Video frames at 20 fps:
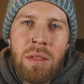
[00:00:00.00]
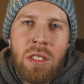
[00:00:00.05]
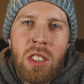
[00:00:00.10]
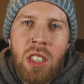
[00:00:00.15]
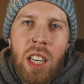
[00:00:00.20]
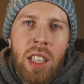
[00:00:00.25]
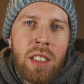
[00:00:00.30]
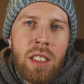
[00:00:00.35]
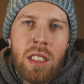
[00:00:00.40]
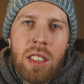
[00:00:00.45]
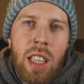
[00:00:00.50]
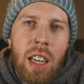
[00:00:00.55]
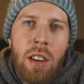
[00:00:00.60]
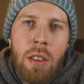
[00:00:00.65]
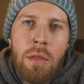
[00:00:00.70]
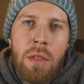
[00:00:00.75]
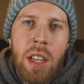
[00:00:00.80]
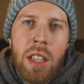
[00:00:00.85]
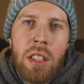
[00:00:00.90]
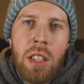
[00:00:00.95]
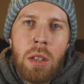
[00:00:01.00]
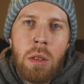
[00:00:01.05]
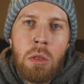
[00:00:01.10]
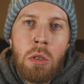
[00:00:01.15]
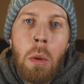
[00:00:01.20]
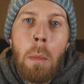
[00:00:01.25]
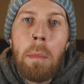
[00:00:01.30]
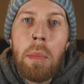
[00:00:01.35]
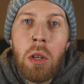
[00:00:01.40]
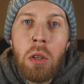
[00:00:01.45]
Chances are at venues,
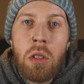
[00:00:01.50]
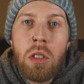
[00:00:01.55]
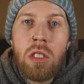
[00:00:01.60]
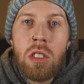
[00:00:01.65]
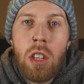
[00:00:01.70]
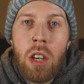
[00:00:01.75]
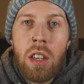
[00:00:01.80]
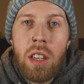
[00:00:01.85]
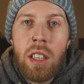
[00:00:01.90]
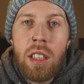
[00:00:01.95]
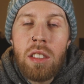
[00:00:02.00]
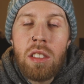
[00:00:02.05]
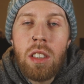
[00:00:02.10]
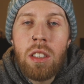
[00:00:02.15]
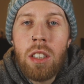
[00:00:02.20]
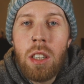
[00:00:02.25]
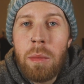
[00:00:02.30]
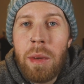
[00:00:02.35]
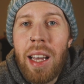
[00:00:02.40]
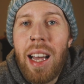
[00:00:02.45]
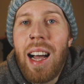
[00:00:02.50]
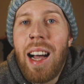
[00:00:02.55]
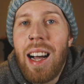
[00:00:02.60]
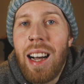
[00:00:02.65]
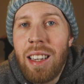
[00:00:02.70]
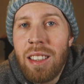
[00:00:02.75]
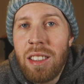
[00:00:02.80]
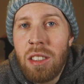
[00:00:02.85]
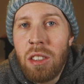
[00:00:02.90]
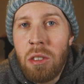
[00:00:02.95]
plug sockets are going to be
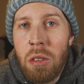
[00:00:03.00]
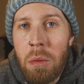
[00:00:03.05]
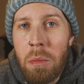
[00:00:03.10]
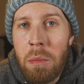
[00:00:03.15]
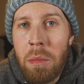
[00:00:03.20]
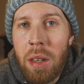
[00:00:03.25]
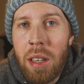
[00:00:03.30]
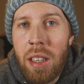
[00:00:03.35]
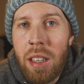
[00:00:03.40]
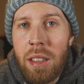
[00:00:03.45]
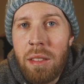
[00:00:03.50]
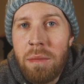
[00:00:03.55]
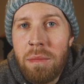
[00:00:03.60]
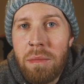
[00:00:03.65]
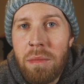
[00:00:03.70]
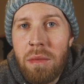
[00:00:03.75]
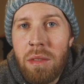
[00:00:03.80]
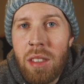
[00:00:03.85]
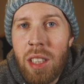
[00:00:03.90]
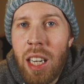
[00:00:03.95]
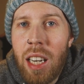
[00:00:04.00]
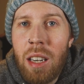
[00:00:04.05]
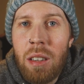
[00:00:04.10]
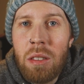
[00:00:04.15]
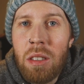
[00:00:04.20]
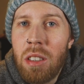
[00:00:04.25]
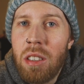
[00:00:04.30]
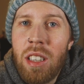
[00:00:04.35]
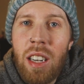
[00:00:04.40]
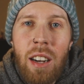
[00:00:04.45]
hard to come by. Now,
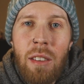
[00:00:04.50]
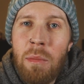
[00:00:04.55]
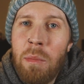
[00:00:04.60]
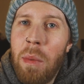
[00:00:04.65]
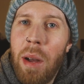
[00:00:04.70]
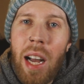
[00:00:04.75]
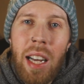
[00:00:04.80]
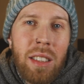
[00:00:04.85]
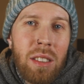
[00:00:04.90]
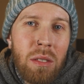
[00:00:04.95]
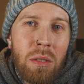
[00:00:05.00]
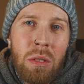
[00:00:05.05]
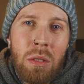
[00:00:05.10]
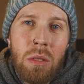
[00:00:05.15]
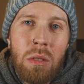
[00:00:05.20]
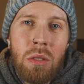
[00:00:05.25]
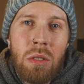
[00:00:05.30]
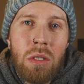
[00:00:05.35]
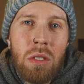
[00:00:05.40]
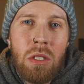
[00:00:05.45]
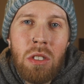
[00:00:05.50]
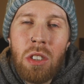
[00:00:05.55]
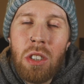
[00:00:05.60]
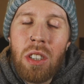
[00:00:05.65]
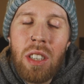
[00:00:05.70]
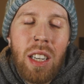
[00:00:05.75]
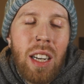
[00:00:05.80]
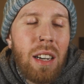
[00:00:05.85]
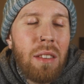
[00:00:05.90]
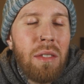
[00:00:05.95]
you're going to have pedals, you're
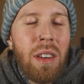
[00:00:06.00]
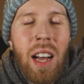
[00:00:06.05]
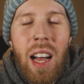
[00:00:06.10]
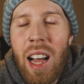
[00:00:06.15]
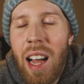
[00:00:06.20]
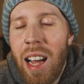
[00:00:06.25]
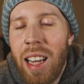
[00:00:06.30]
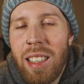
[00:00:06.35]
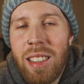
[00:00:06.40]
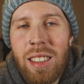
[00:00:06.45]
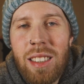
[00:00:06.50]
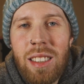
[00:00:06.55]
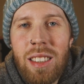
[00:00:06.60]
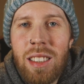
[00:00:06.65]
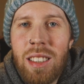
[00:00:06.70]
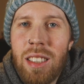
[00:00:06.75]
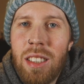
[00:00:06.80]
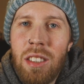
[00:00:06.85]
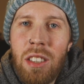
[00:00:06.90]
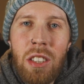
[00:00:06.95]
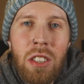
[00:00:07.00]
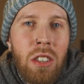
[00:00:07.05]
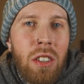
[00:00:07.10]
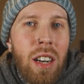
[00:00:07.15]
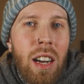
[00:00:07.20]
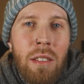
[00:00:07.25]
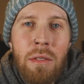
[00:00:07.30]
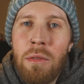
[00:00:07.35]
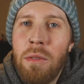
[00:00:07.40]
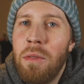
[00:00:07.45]
going to have heads, you're going
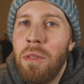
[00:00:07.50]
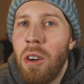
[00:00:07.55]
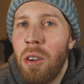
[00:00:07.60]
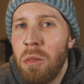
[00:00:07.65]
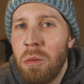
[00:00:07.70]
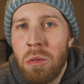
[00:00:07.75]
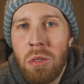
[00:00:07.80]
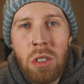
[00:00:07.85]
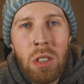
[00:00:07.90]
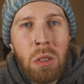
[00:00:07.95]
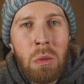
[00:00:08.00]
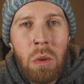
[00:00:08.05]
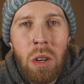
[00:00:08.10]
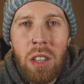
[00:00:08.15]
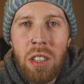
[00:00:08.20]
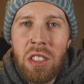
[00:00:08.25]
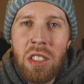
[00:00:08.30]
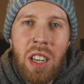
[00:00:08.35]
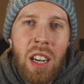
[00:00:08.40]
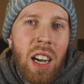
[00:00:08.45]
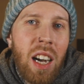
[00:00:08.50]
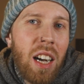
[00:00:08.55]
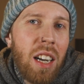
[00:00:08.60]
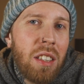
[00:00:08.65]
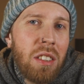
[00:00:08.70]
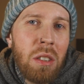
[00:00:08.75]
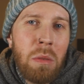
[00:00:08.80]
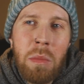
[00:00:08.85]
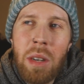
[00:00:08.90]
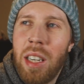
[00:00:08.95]
to have phones that you want to
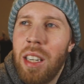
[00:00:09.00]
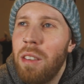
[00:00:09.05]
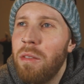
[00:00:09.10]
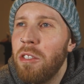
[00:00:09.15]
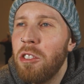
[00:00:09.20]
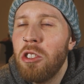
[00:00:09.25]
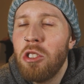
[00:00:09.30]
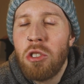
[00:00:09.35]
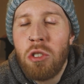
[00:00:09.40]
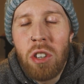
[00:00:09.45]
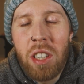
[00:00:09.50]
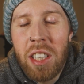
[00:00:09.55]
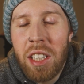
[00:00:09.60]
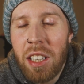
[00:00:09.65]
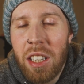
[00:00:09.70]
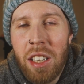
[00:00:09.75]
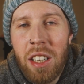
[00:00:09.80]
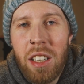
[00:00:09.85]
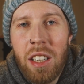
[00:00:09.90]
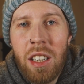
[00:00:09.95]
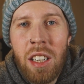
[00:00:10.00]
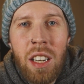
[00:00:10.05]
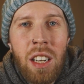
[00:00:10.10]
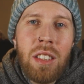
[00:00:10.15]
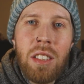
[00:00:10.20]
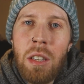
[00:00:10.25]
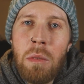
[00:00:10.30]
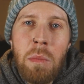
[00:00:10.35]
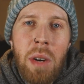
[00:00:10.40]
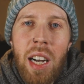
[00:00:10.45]
charge, you might have a trigger,
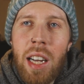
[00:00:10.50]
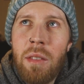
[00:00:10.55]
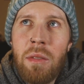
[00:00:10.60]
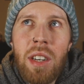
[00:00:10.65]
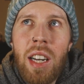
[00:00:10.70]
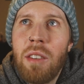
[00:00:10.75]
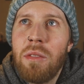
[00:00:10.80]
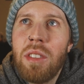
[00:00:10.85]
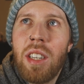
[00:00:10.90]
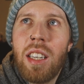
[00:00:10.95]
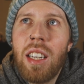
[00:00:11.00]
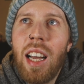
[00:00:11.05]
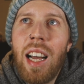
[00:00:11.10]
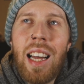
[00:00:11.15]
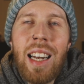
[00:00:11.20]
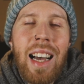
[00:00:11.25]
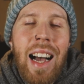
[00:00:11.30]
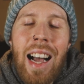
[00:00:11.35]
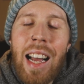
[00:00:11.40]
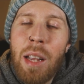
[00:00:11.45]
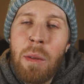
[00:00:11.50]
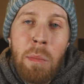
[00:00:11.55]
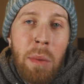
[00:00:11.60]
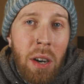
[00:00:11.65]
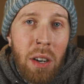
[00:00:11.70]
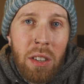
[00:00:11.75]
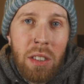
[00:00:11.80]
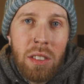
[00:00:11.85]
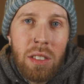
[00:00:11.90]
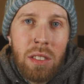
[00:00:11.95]
you might even have like an
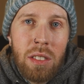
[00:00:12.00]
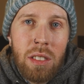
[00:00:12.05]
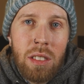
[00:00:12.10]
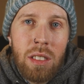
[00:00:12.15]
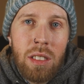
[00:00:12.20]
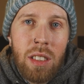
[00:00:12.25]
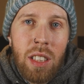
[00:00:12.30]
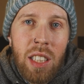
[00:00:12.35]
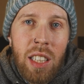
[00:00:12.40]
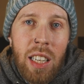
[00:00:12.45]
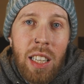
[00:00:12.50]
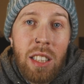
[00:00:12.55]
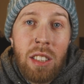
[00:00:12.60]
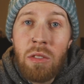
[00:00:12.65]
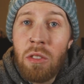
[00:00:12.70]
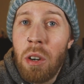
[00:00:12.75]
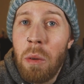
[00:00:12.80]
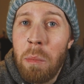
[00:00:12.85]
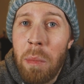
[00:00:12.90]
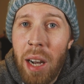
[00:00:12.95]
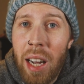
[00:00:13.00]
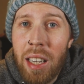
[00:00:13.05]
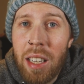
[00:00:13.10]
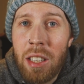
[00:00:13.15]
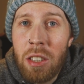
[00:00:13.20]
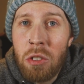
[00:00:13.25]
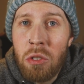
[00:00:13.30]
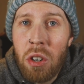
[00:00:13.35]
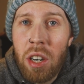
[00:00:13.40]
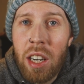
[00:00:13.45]
iPod that you need to run a
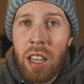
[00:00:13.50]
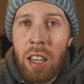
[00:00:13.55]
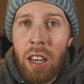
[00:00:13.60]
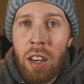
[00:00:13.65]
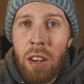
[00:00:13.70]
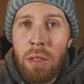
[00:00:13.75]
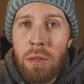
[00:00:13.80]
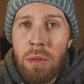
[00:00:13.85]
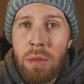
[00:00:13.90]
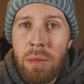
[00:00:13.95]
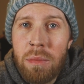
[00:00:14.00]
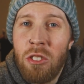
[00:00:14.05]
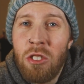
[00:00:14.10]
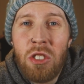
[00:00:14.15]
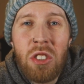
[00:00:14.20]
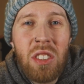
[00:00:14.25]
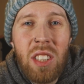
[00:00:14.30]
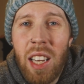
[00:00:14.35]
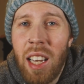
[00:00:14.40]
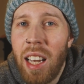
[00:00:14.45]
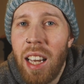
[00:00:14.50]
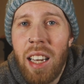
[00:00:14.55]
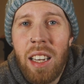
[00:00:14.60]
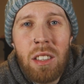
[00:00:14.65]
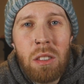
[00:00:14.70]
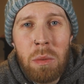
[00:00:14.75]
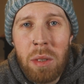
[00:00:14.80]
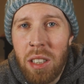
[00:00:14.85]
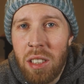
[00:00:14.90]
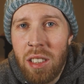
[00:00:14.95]
backing track off. Just
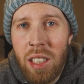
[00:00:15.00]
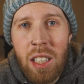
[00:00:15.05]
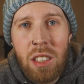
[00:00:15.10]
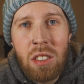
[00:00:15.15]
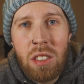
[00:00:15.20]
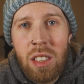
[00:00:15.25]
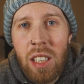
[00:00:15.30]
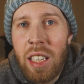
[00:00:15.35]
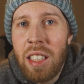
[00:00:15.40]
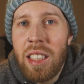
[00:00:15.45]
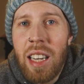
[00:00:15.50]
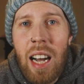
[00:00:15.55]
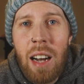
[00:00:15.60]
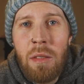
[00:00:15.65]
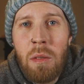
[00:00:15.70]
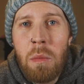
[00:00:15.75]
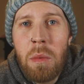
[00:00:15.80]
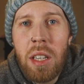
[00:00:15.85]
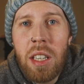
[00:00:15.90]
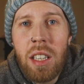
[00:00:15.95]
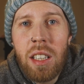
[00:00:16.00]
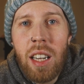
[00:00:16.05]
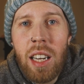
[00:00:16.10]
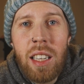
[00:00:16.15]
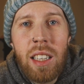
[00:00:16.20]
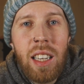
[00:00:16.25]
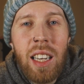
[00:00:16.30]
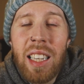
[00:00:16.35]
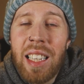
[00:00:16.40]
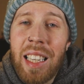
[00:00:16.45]
take some extension leads, have them in
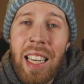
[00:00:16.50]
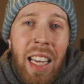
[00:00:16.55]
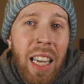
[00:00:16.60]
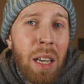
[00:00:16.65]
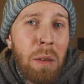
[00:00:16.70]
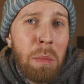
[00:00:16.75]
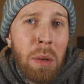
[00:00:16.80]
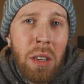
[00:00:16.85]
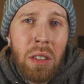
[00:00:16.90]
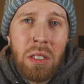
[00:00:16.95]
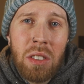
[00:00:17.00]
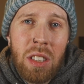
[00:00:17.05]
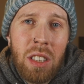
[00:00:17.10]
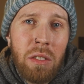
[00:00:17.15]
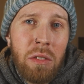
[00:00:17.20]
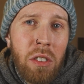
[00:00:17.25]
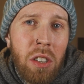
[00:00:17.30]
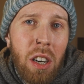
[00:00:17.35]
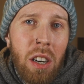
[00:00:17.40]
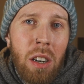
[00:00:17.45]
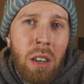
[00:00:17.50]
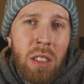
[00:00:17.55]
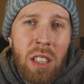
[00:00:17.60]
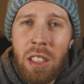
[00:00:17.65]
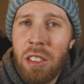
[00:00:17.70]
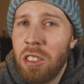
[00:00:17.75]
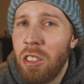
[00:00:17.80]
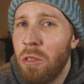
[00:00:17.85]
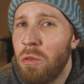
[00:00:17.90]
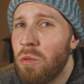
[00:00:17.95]
like a gearbox that you've got
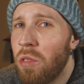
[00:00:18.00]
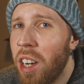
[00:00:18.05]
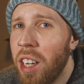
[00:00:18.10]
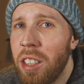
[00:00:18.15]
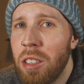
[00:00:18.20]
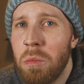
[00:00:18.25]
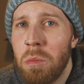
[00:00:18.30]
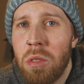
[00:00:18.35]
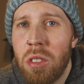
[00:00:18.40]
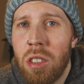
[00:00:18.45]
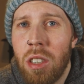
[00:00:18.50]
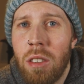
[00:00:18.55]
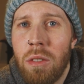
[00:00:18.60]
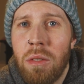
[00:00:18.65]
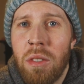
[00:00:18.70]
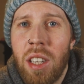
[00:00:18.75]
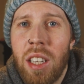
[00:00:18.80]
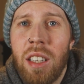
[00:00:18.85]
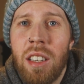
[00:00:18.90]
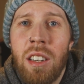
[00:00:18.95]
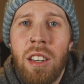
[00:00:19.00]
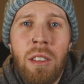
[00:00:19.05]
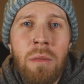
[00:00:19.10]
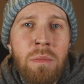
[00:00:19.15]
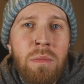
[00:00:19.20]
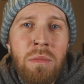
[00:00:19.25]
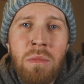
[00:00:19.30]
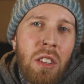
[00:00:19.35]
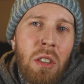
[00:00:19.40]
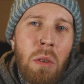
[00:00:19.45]
that's got random stuff in.
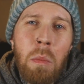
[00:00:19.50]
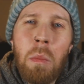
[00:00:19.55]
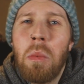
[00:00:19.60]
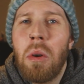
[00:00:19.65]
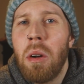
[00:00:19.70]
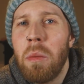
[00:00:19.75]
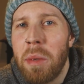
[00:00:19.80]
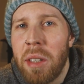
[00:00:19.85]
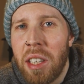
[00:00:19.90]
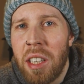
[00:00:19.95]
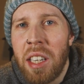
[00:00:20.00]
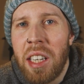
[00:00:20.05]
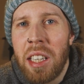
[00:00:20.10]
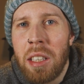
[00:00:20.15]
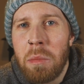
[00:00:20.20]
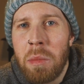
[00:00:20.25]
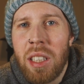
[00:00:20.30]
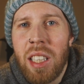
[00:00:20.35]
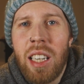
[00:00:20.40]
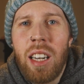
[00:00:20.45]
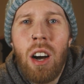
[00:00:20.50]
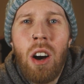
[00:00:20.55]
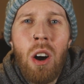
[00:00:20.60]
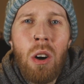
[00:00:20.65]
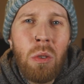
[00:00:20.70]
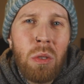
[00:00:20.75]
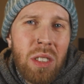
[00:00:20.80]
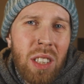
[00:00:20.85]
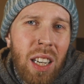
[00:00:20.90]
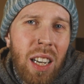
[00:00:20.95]
You're probably going to need them in like
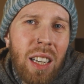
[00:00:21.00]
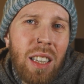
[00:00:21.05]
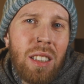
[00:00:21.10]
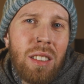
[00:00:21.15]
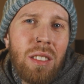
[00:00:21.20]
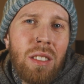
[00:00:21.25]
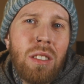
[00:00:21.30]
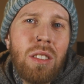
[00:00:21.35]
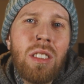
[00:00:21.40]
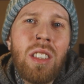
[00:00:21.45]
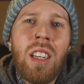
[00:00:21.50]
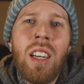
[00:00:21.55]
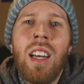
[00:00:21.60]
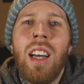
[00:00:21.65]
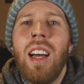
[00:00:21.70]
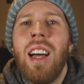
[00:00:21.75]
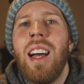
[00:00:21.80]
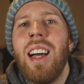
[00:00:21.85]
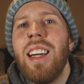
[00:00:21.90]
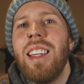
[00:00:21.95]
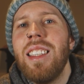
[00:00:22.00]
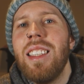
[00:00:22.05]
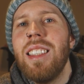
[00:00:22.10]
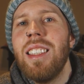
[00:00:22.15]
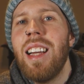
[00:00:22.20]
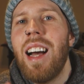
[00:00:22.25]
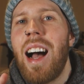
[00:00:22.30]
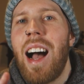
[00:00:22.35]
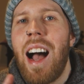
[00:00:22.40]
hotels and